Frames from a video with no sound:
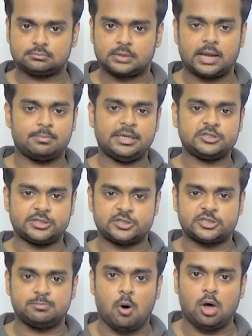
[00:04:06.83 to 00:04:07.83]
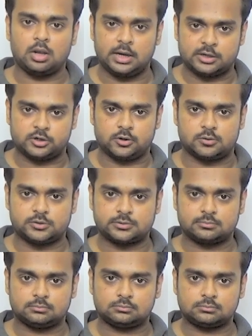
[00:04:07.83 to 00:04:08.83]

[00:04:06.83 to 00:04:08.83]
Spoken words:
That means in small letters.